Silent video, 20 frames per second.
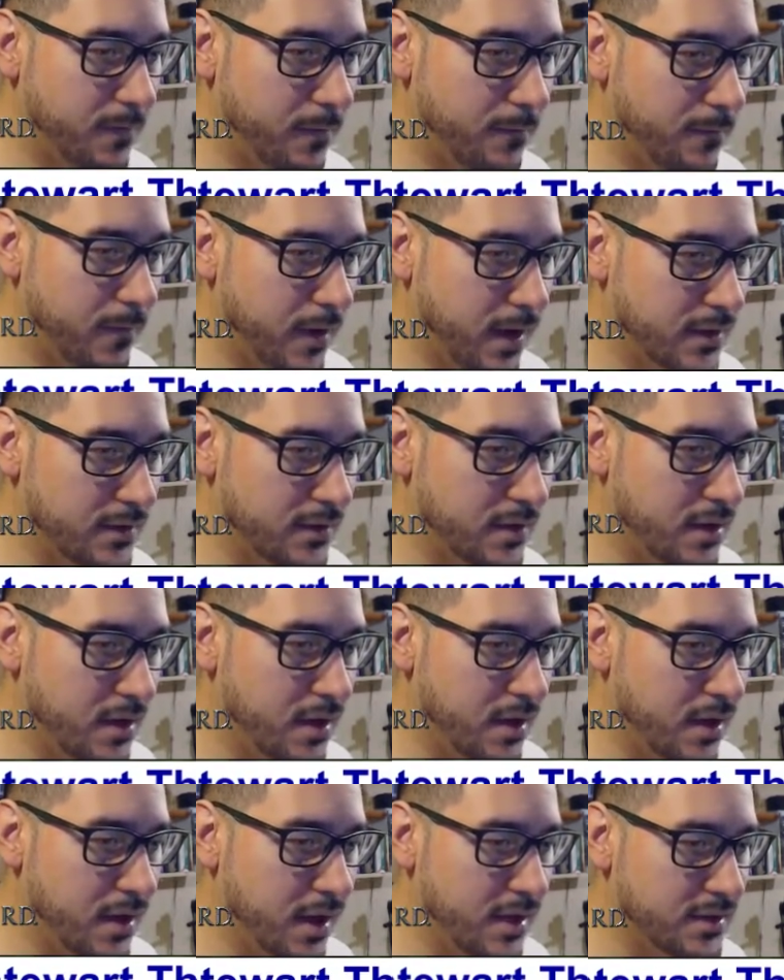friend,
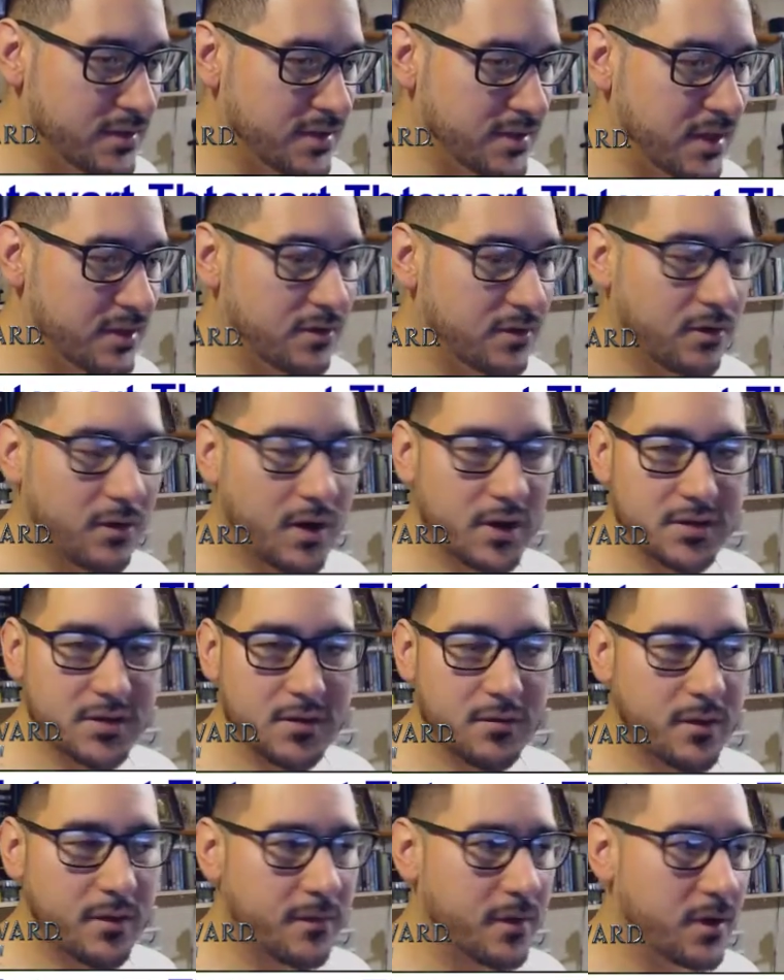and seek to cross the
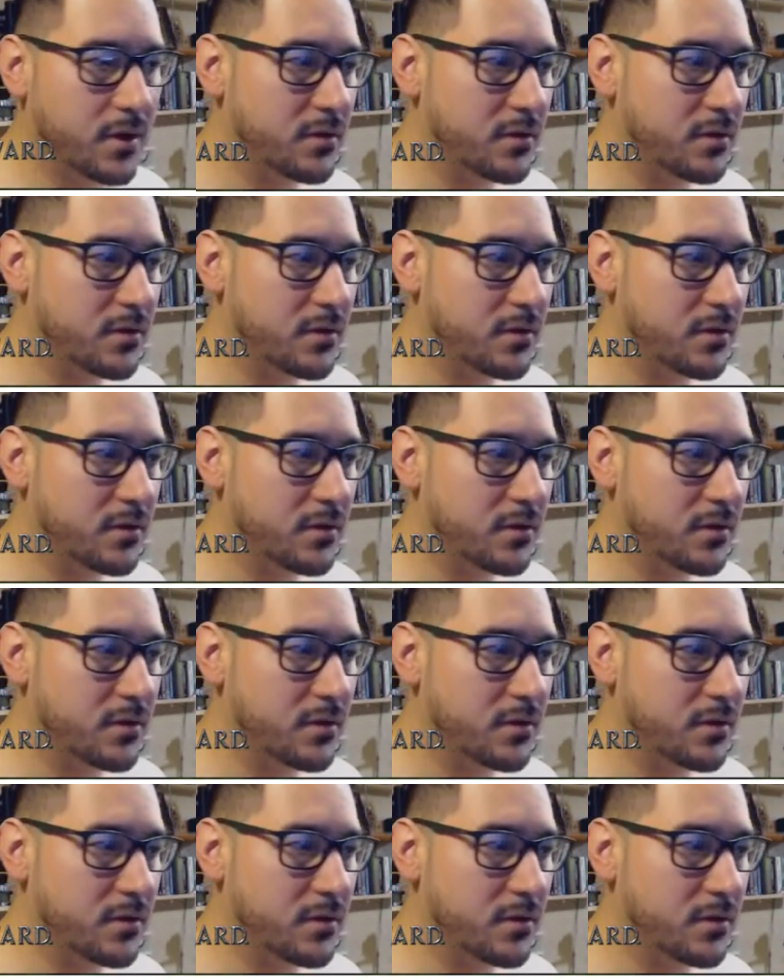river.